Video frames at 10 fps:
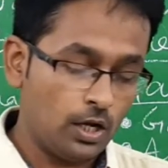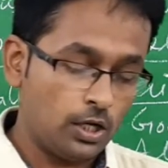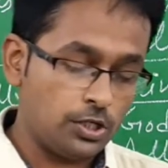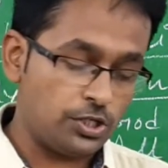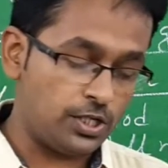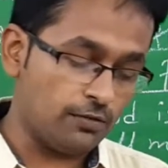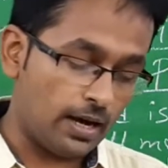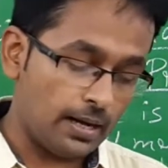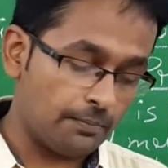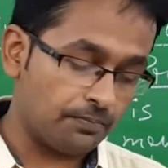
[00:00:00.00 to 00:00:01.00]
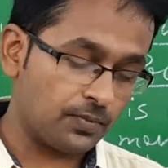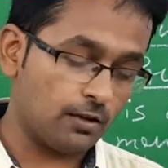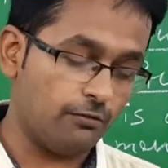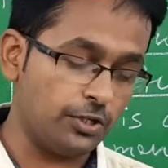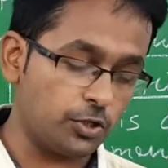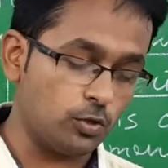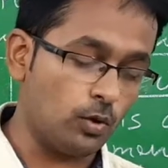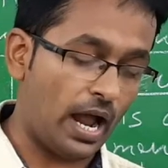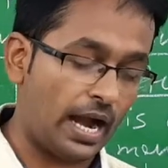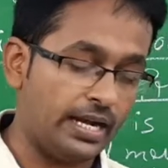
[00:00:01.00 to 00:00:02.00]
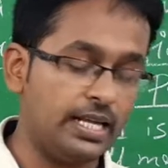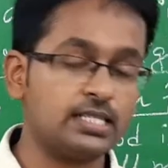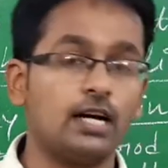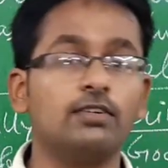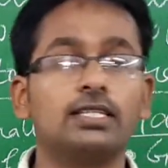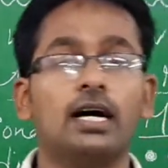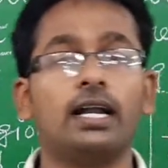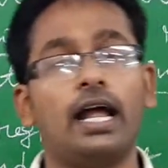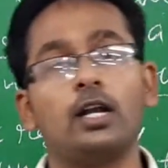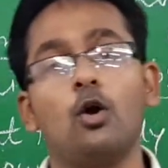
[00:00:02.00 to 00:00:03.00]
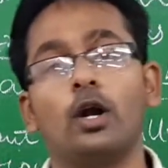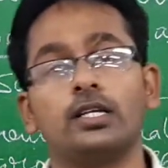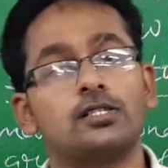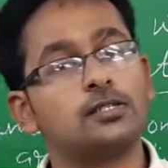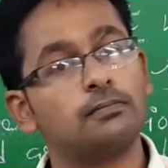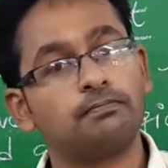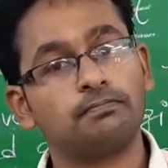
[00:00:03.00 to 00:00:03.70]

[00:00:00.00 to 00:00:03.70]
Shiva, Vishnu and his avatar and goddess.